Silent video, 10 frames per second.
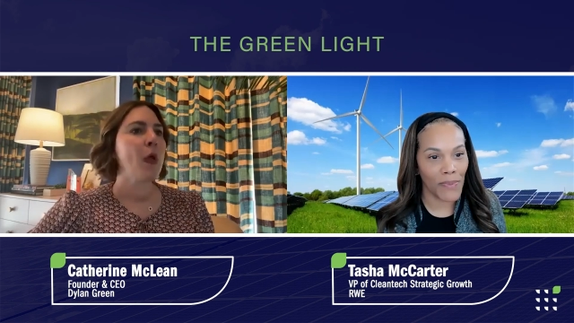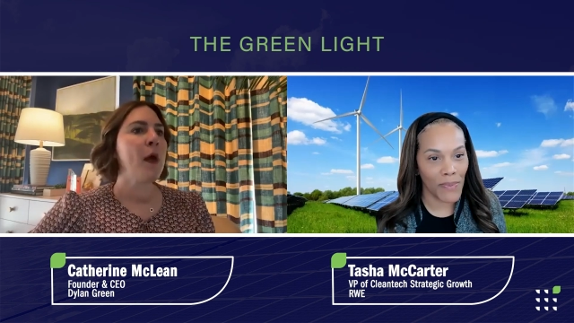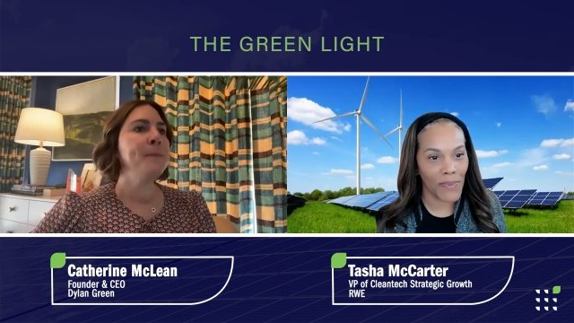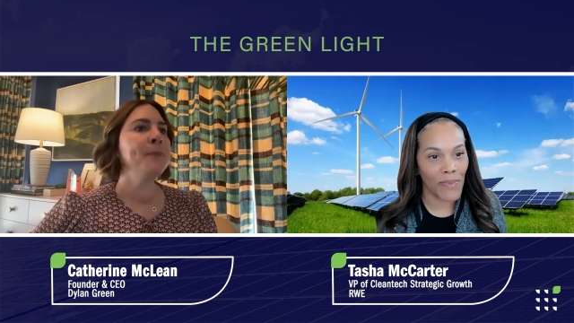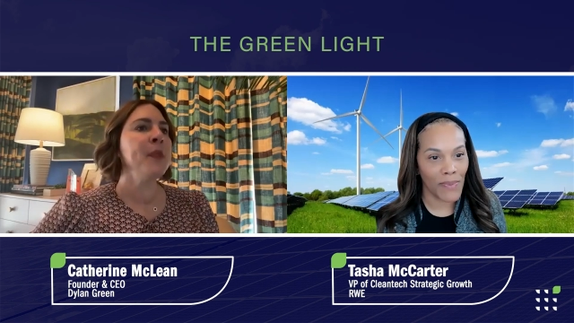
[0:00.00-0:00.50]

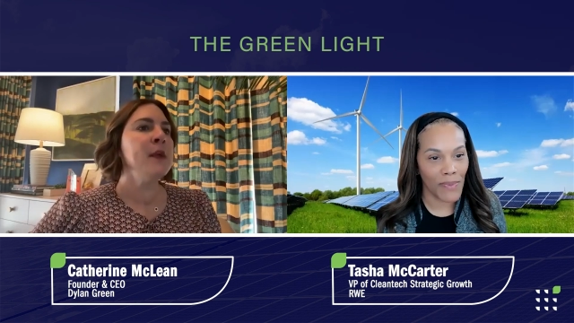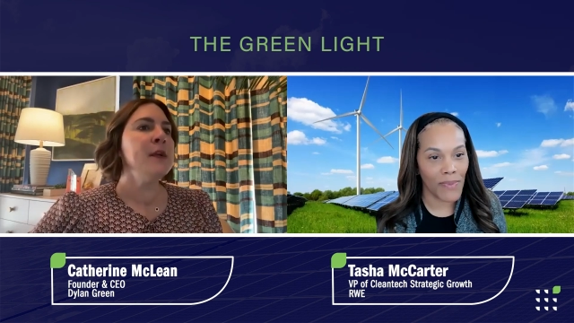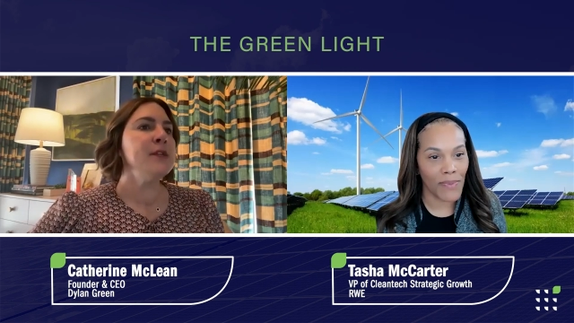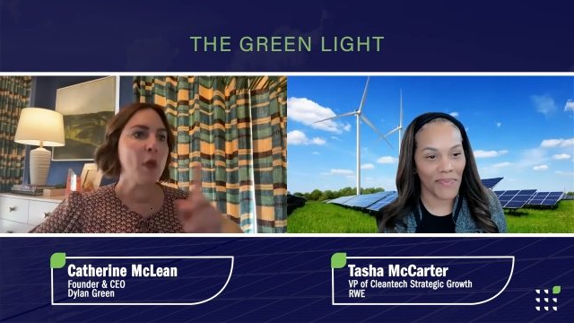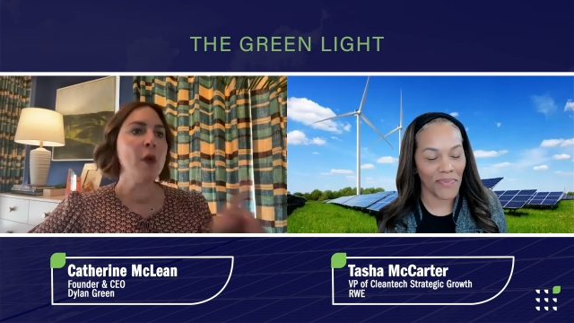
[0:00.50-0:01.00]
Speaker 1: um
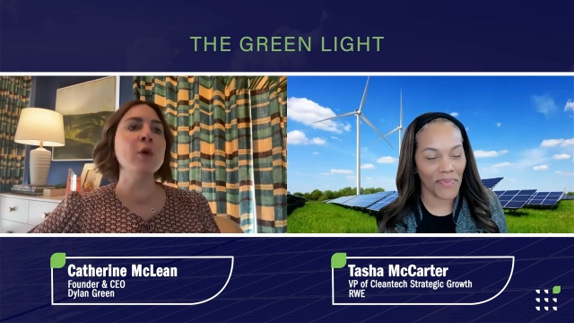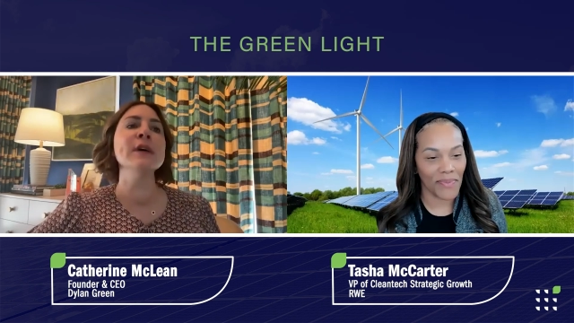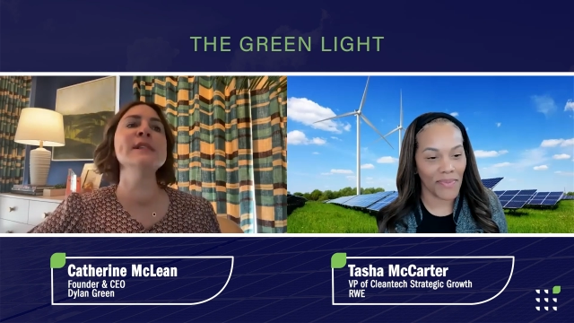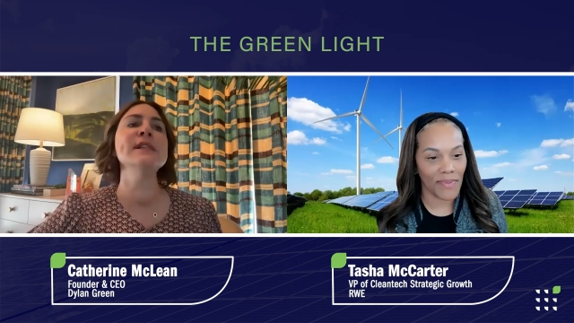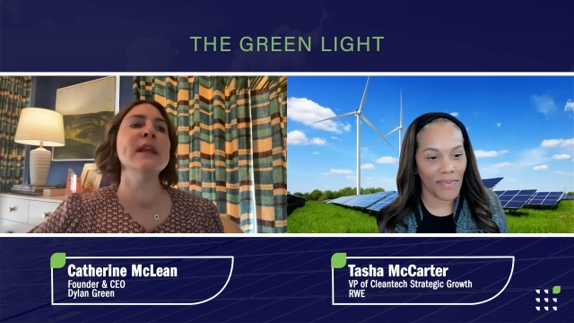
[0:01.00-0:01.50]

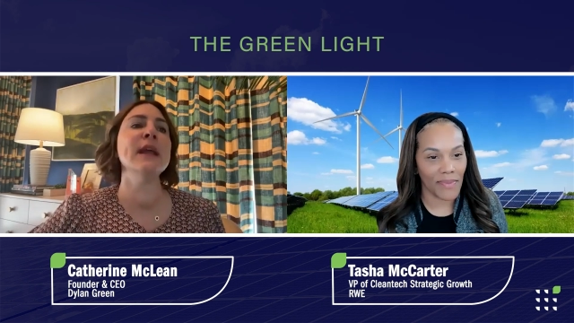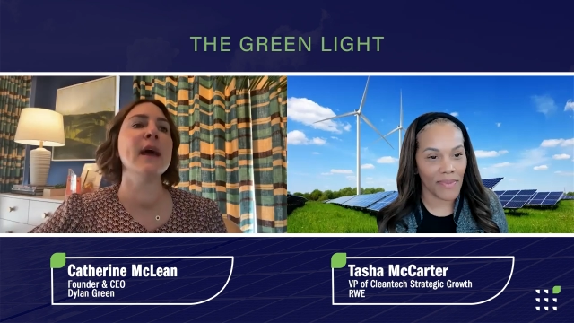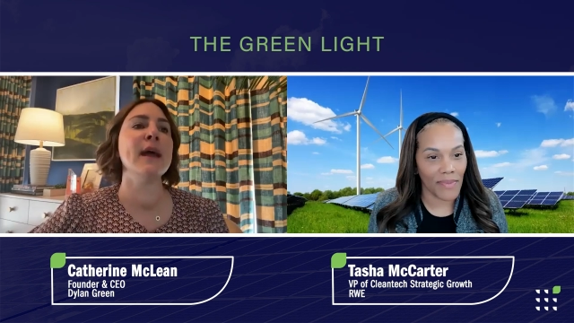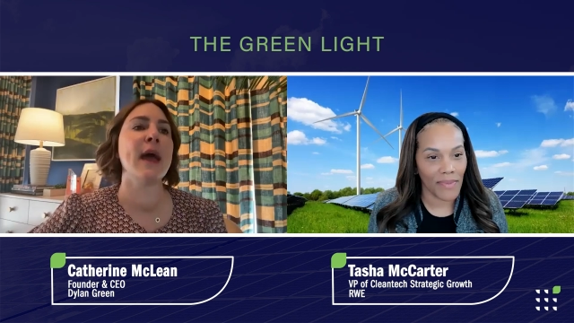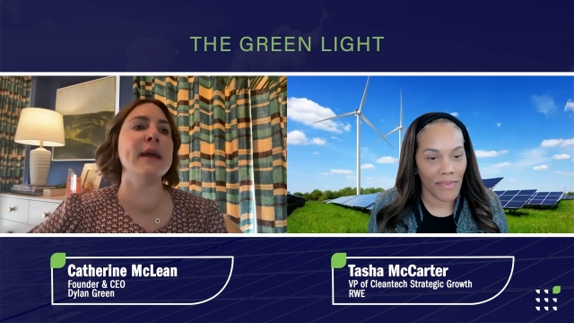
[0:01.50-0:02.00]
according to the
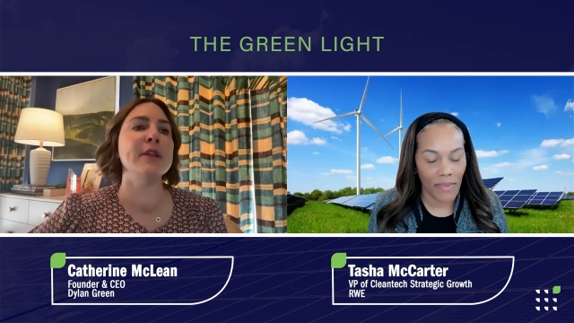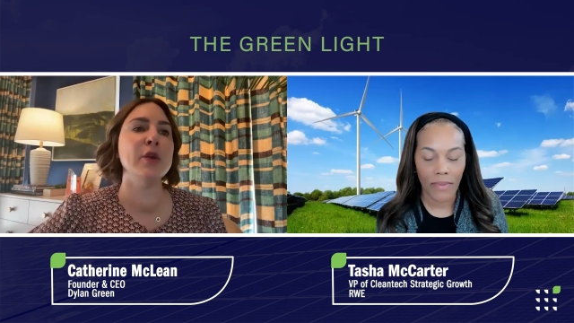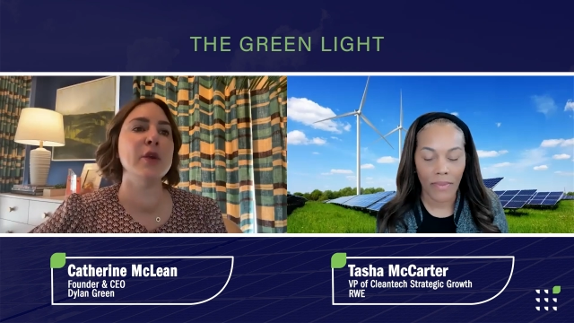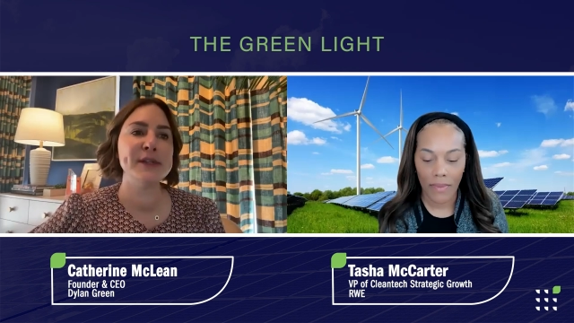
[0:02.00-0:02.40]
eia